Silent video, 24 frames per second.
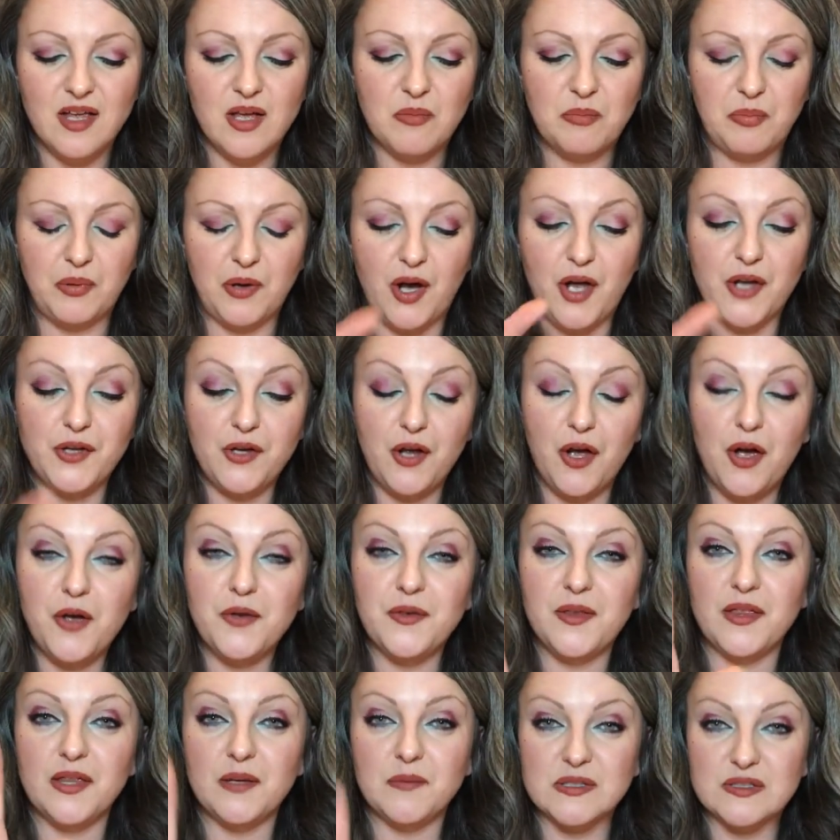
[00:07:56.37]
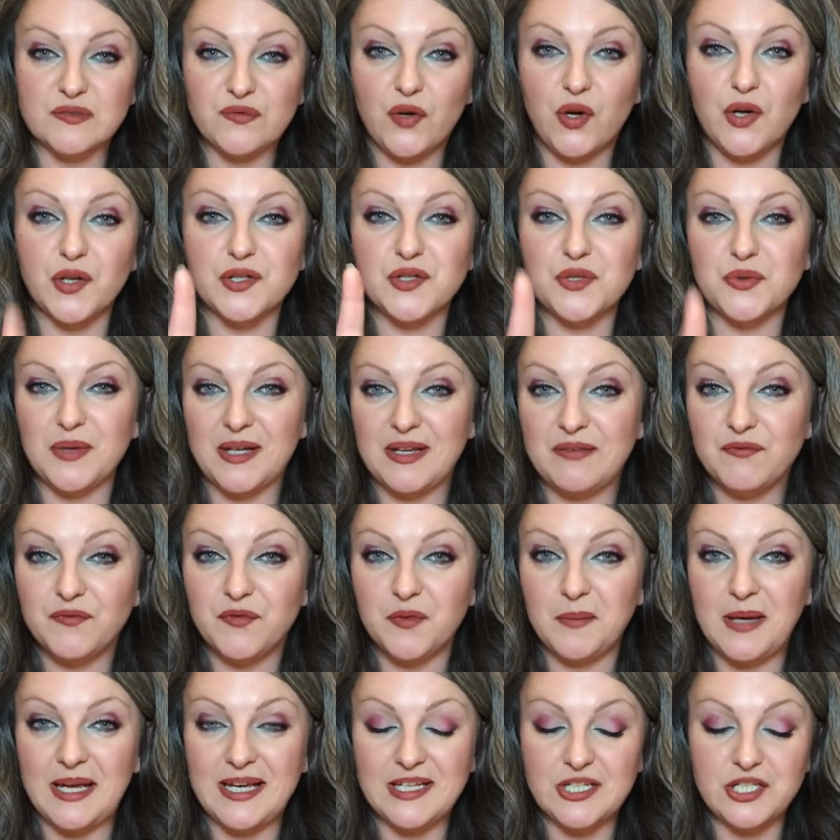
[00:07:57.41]
but I know that there was vital
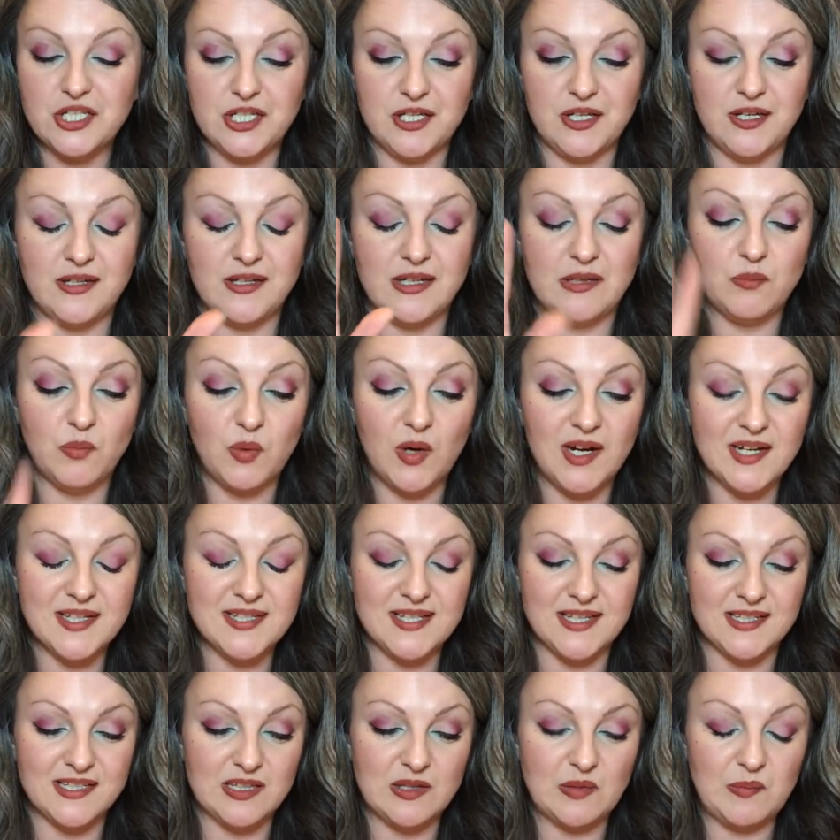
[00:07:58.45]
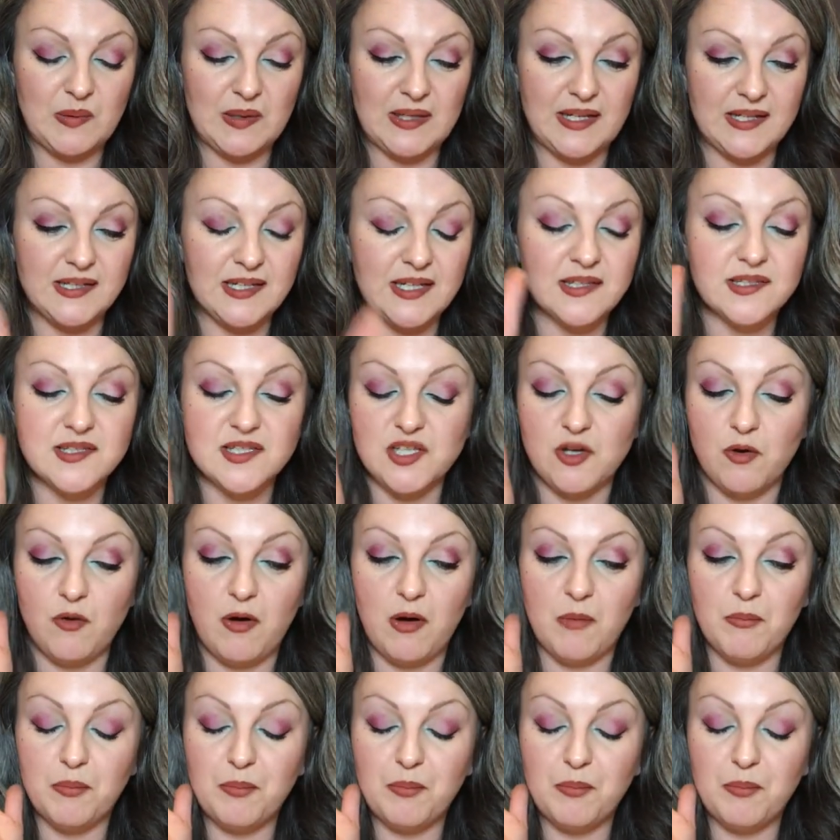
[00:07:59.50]
information in what I said at the beginning, so I'm